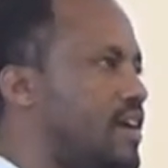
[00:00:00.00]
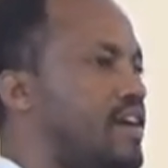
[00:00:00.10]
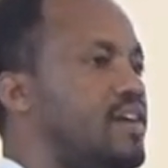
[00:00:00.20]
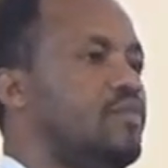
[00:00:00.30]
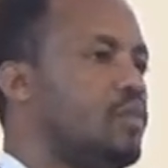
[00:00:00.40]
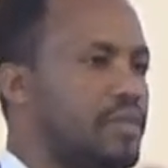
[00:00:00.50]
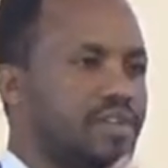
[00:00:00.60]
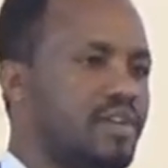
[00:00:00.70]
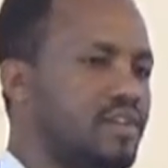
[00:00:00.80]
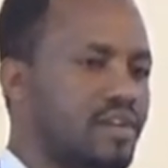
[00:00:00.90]

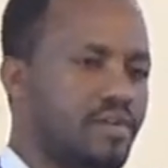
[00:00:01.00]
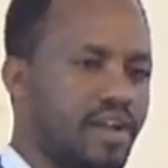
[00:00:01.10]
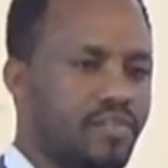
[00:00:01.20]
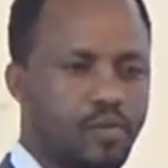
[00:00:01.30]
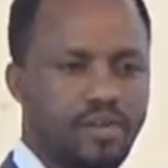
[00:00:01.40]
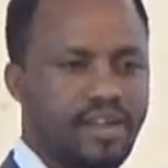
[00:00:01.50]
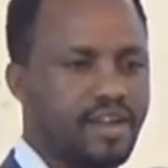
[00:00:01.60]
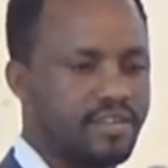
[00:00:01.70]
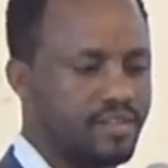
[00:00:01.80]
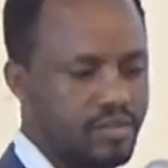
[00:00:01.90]
information retrieval for the
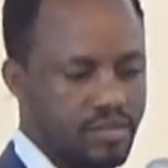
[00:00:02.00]
next,